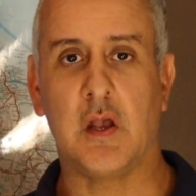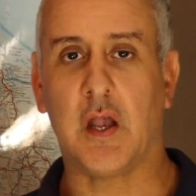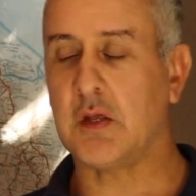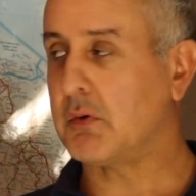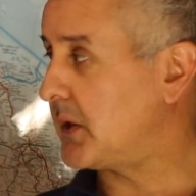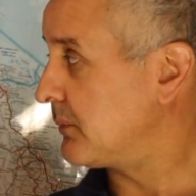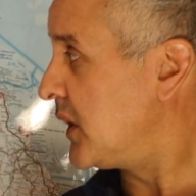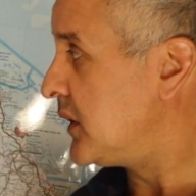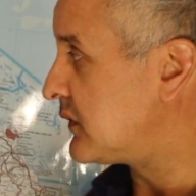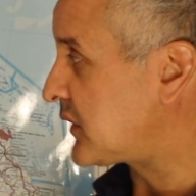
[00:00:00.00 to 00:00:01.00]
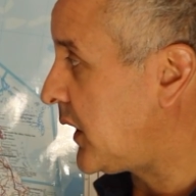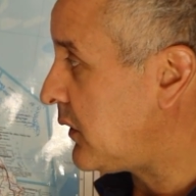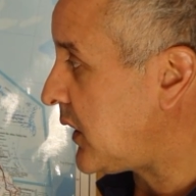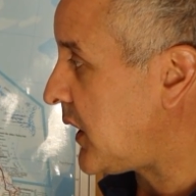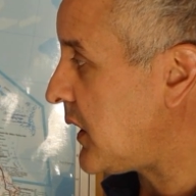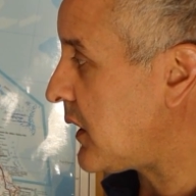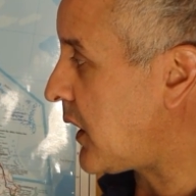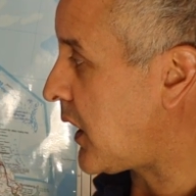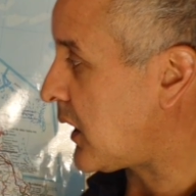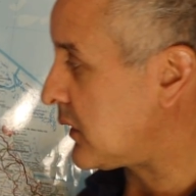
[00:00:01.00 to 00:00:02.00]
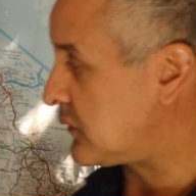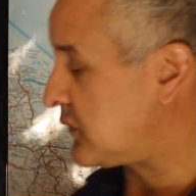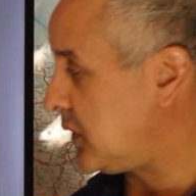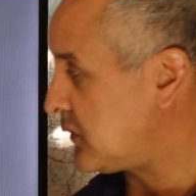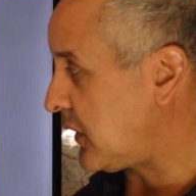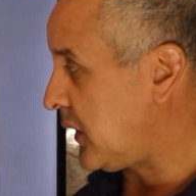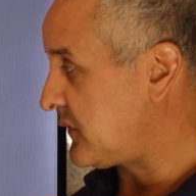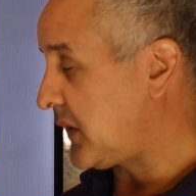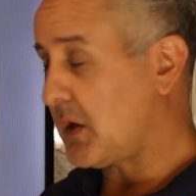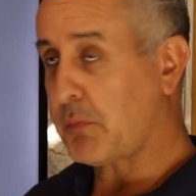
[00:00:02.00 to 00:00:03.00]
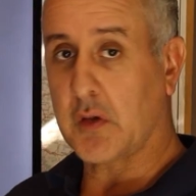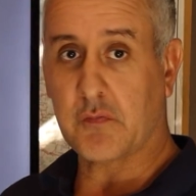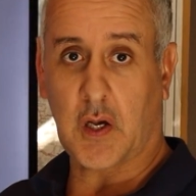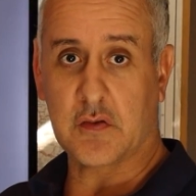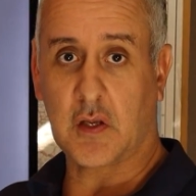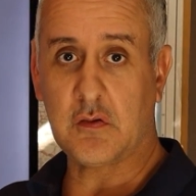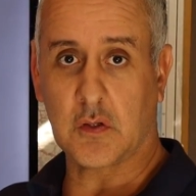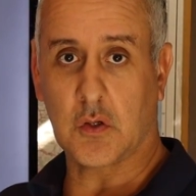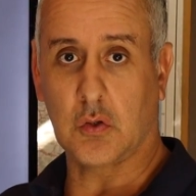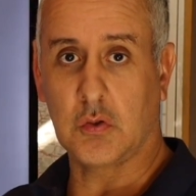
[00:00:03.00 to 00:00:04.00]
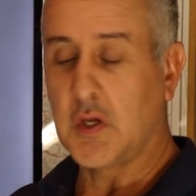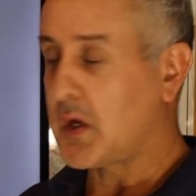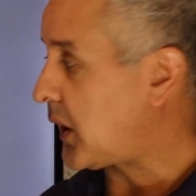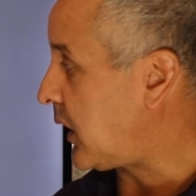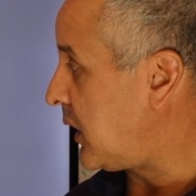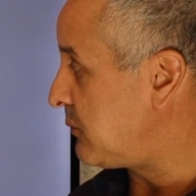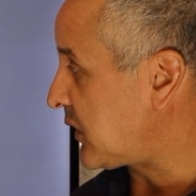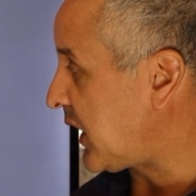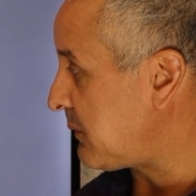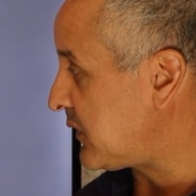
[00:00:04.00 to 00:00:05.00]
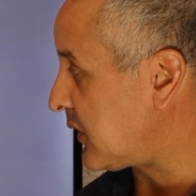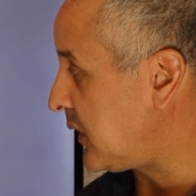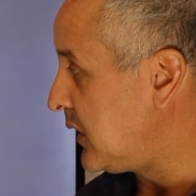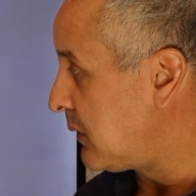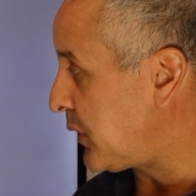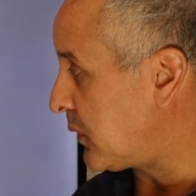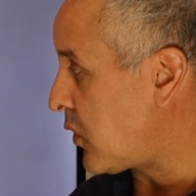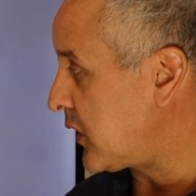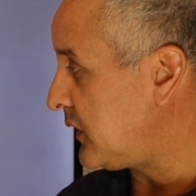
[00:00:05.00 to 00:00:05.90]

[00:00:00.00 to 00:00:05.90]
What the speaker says: Anyway, so here are two tyres. Now they're both identical diameter, but one